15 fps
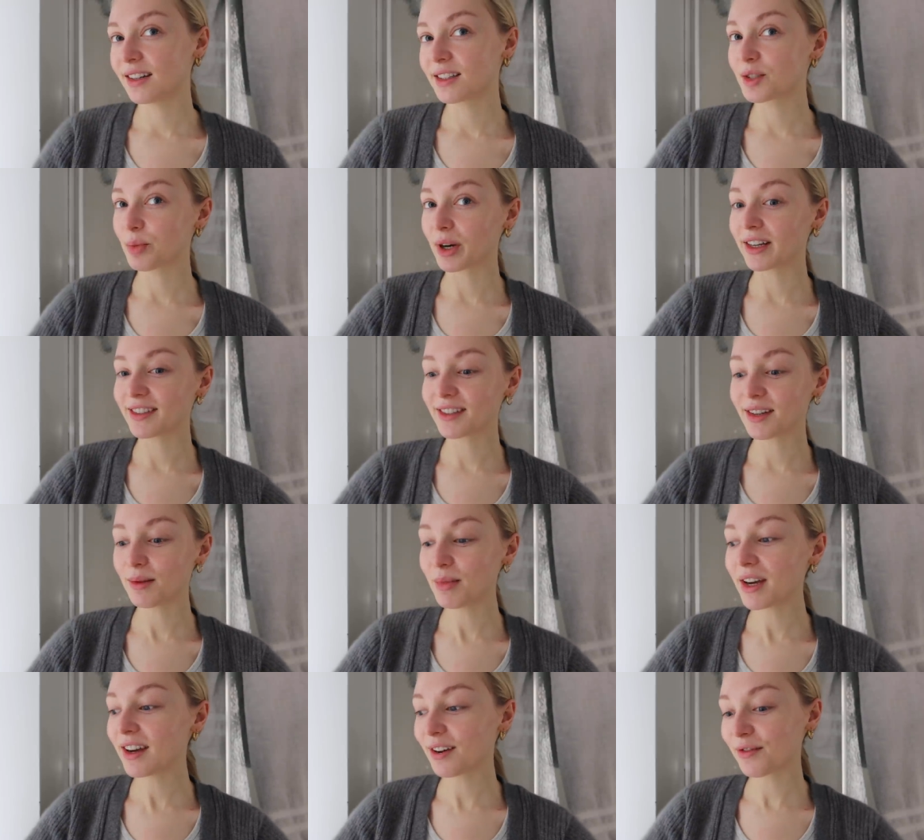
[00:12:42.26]
spring is going
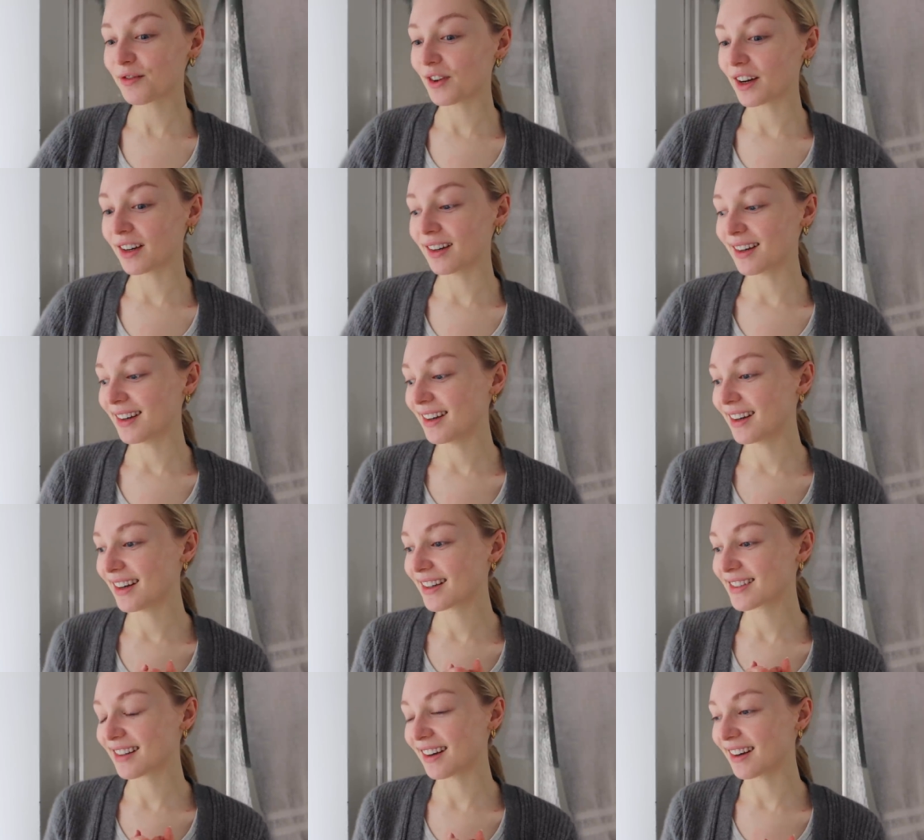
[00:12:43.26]
to be a fun,
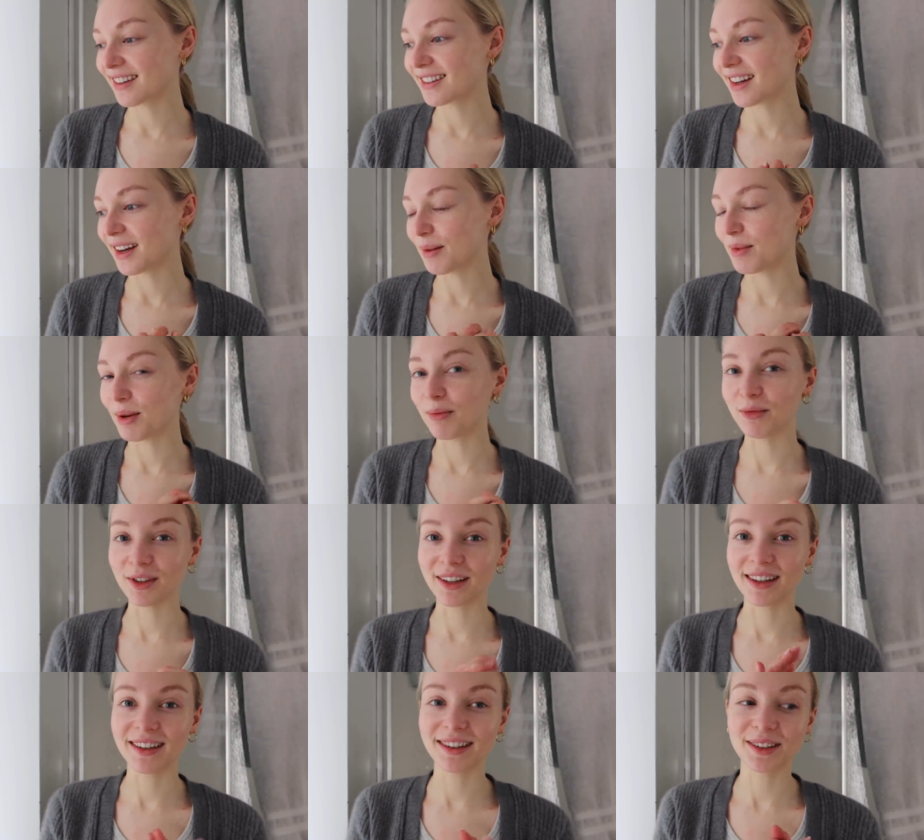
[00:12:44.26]
exciting time, and I'm
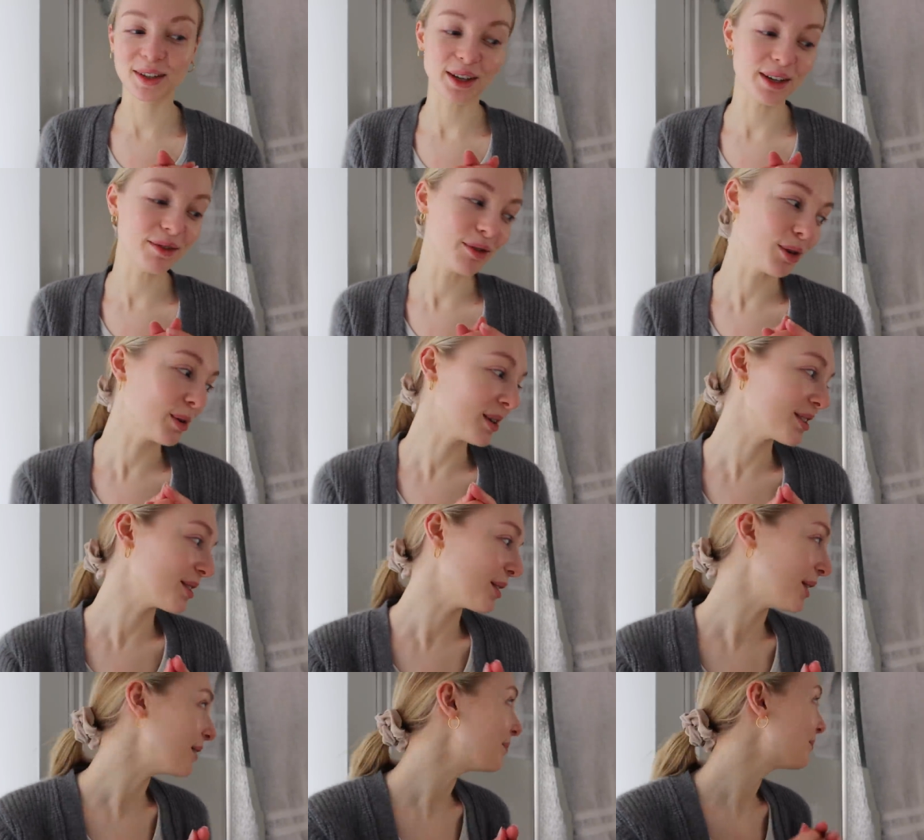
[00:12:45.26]
really looking forward to it.